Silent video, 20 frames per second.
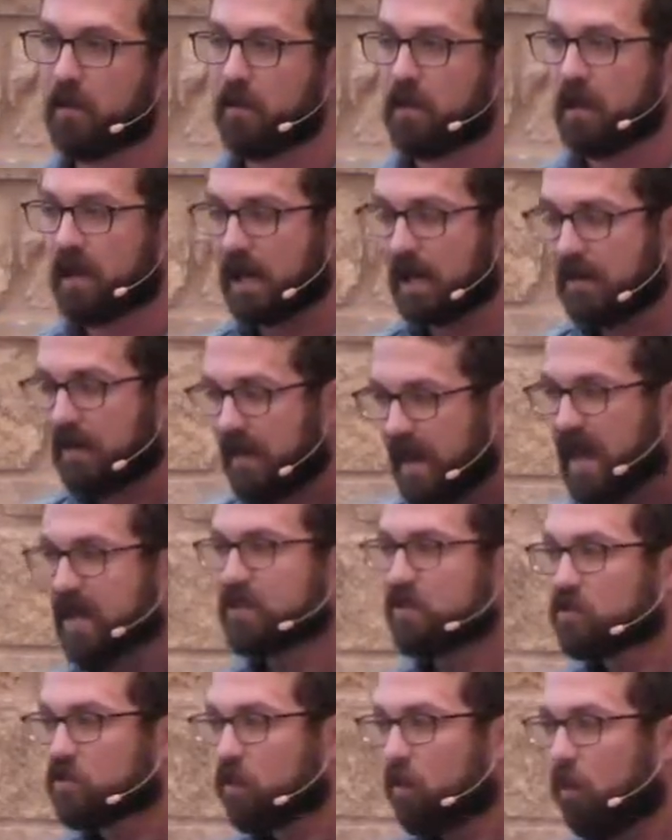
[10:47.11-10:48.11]
And
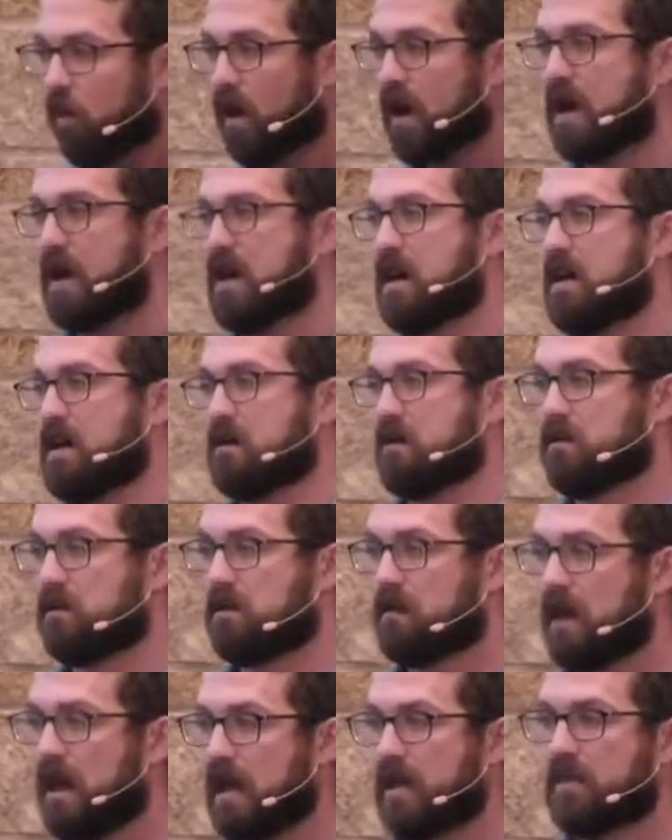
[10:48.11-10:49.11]
that's why
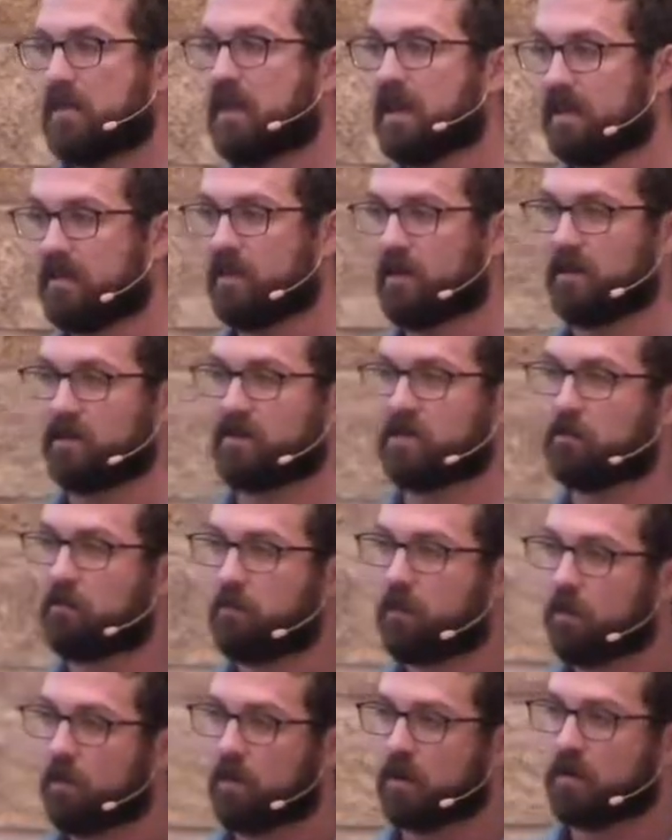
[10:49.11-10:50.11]
I think that it's
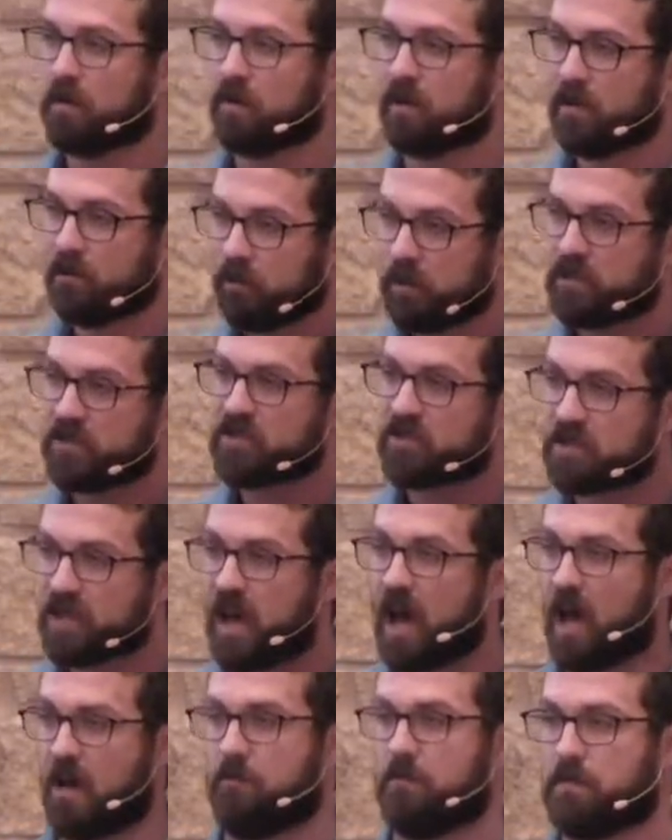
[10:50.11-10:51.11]
important that we
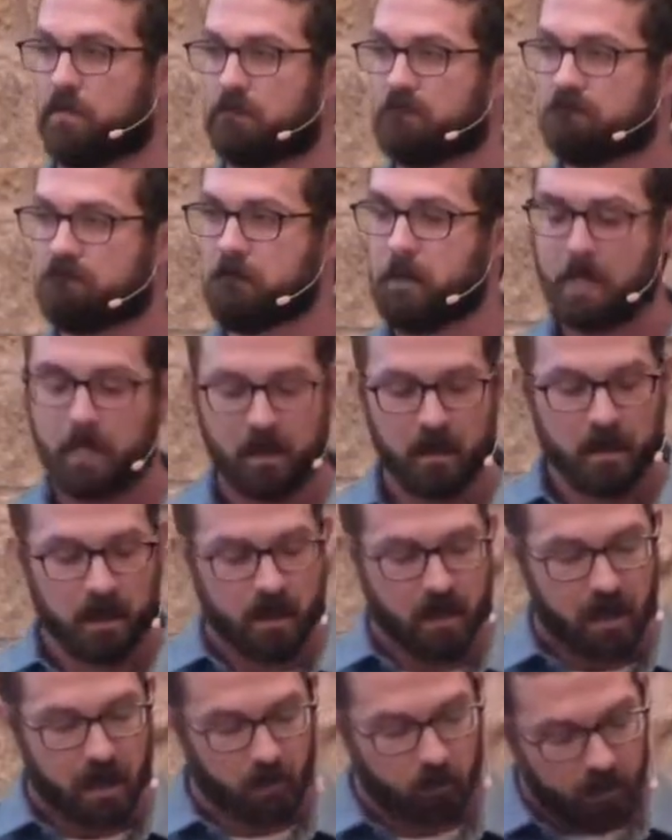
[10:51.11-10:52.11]
stop
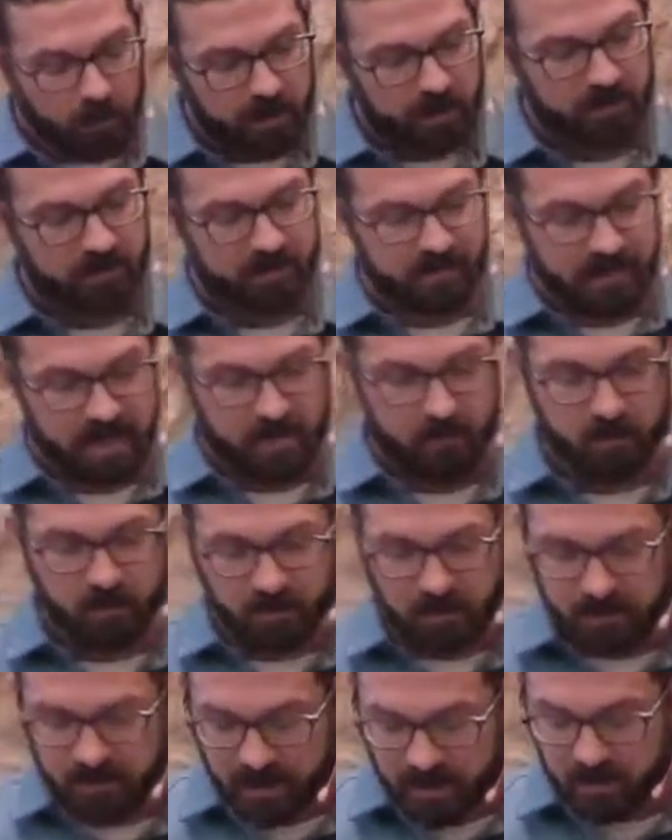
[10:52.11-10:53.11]
and we examine
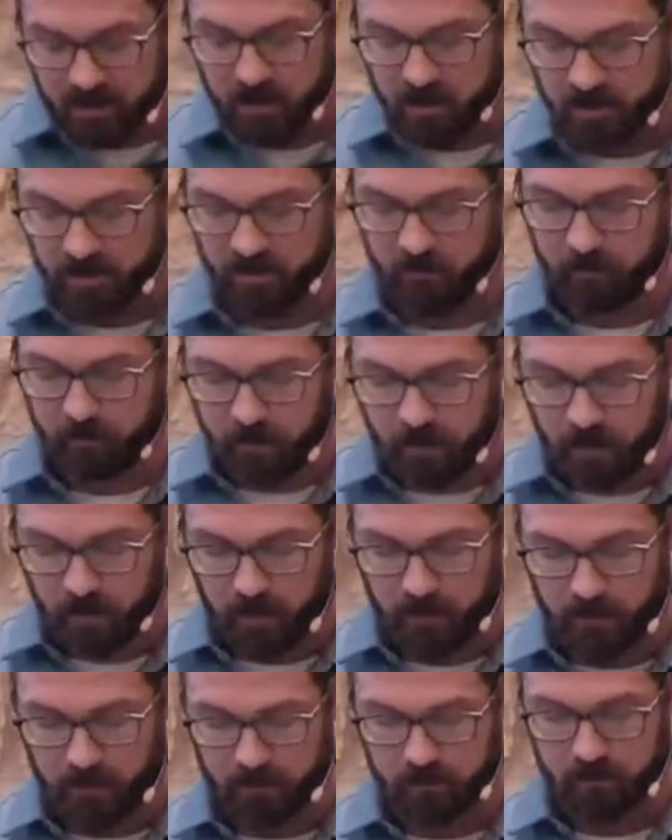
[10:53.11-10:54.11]
the teachings of
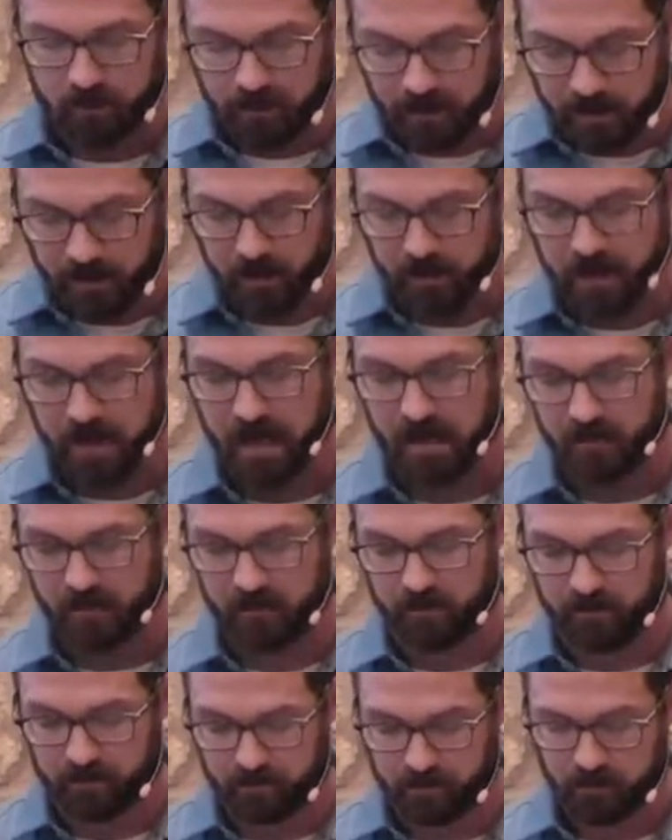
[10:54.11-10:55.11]
Paul here in
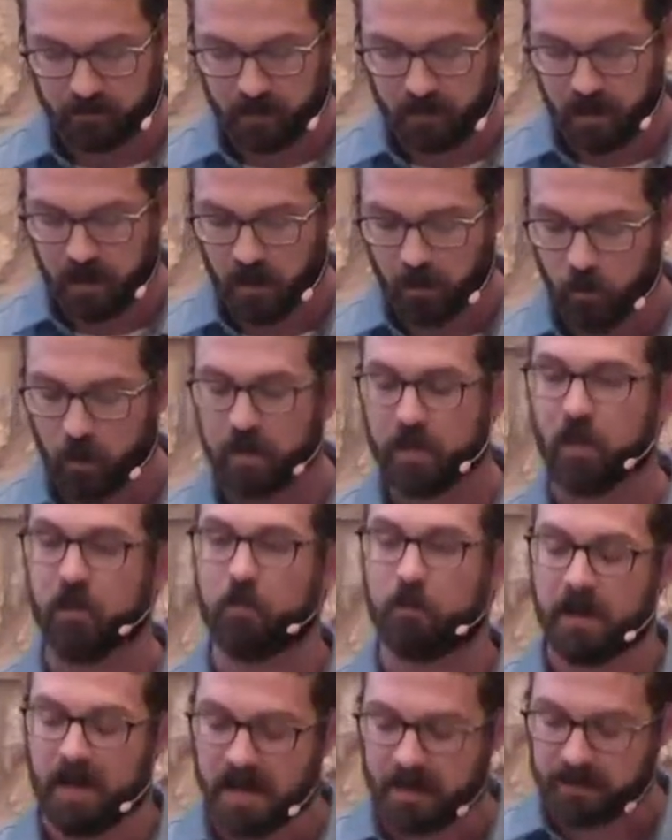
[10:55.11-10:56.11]
Athens, and we go
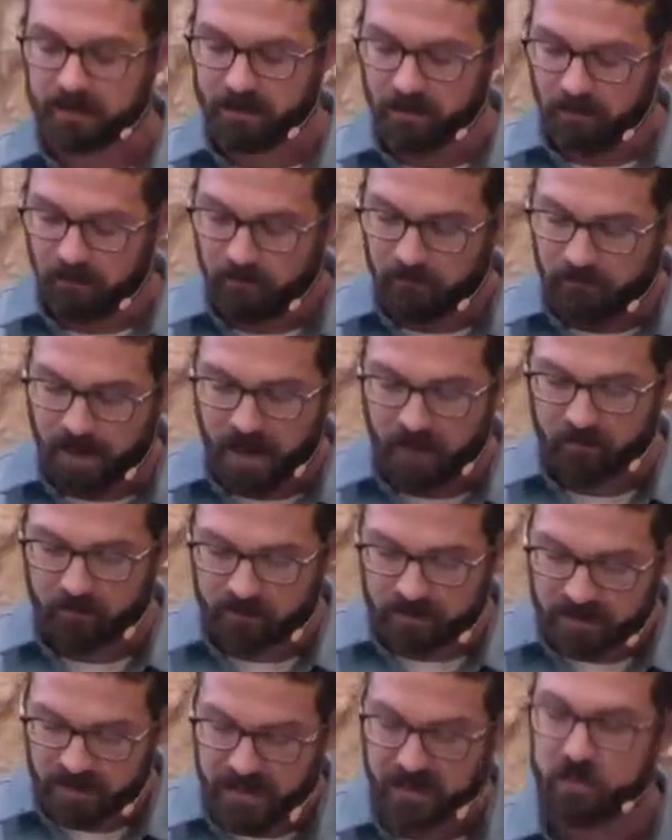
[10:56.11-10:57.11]
back to the
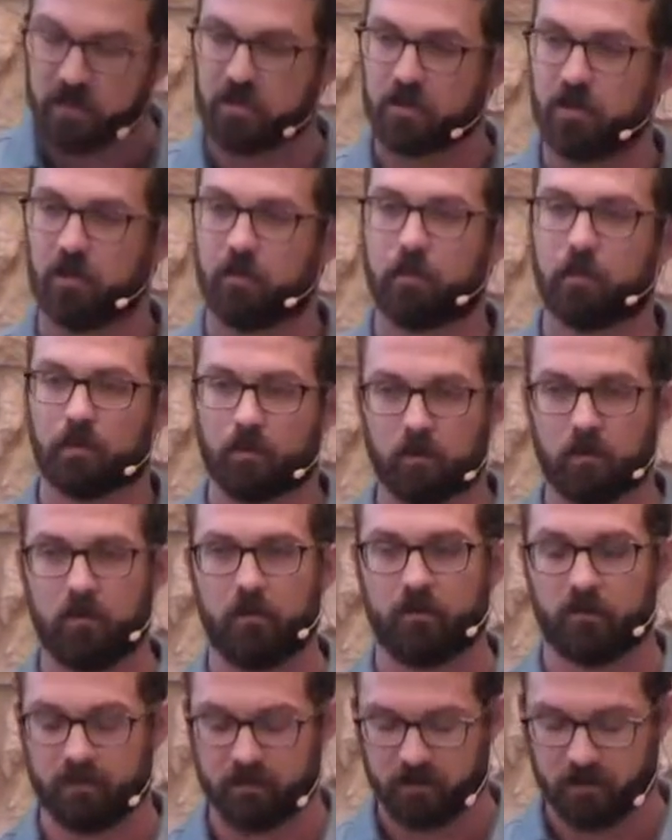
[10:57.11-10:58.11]
foundational
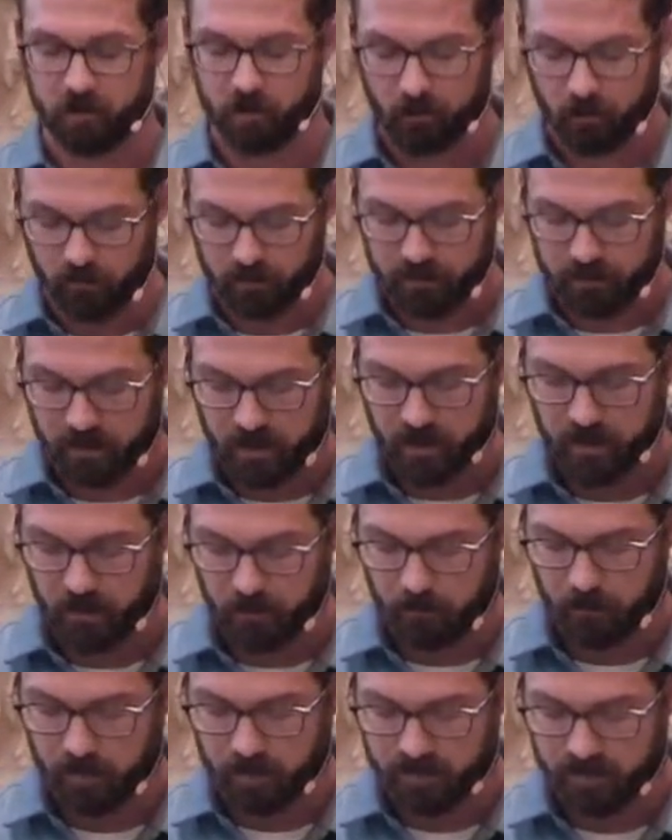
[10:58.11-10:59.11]
proofs, truths taught on
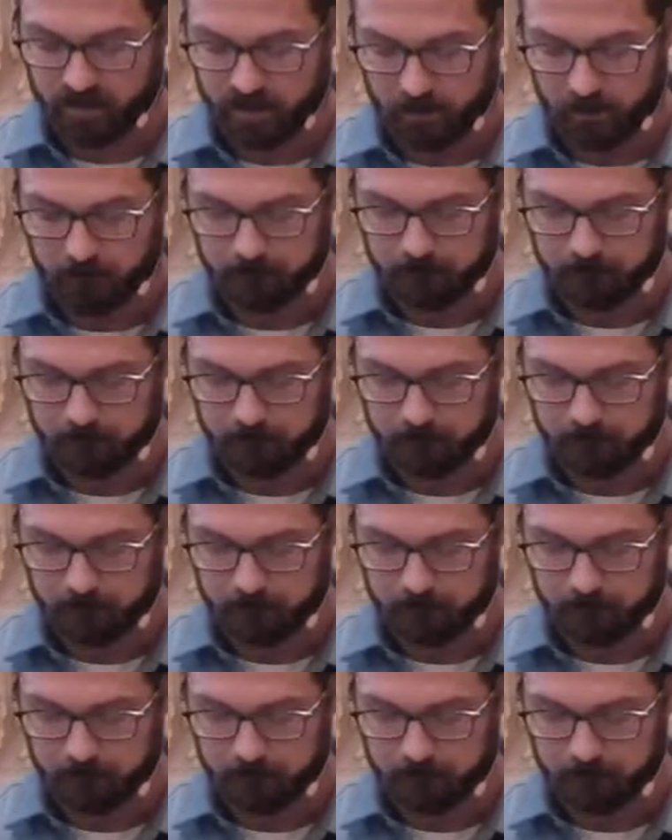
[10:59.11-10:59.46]
Mars Hill.